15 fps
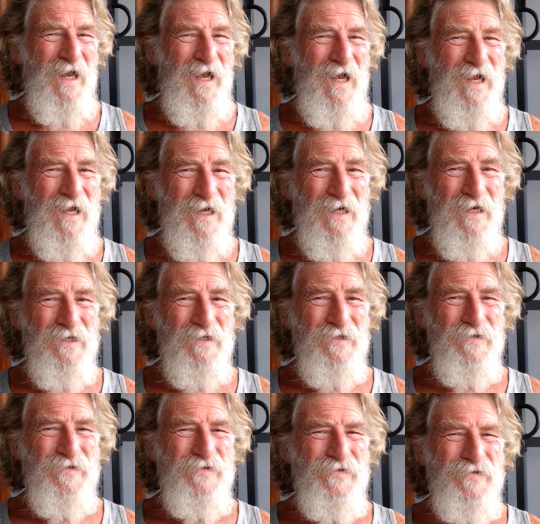
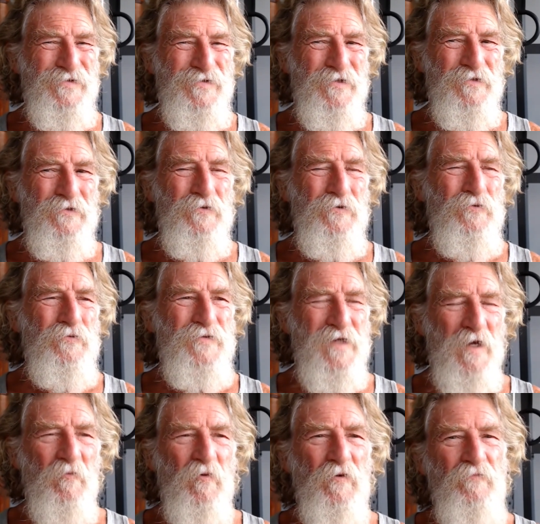and to
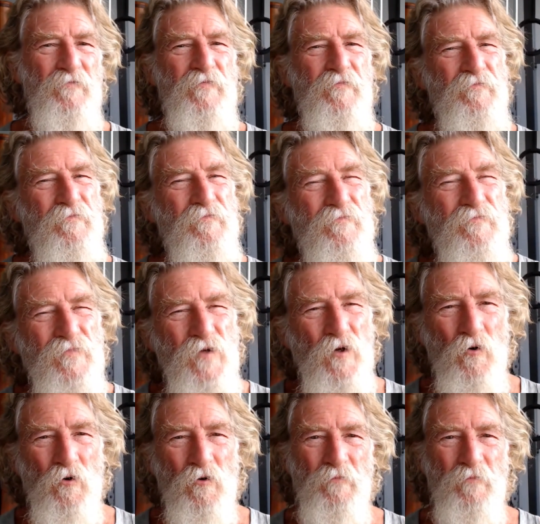some of your